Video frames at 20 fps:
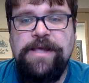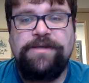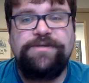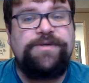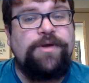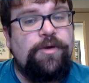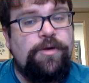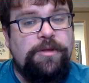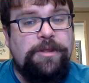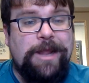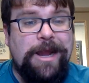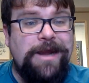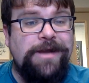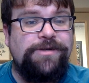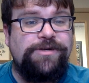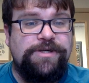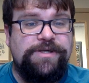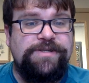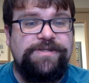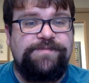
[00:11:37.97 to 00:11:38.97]
So
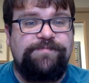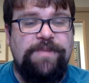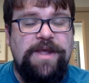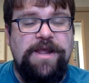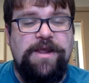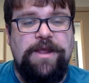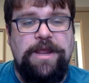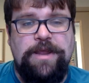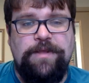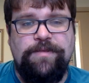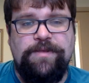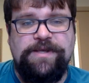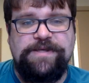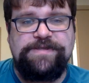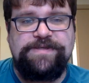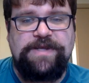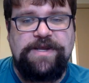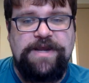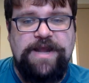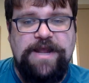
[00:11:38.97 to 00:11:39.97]
Elijah is making
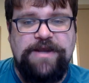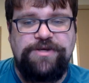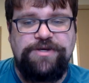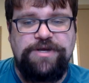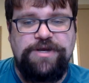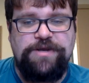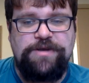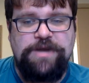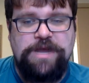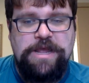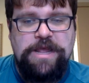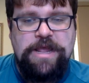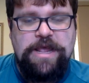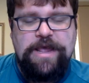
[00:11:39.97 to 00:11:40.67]
this connection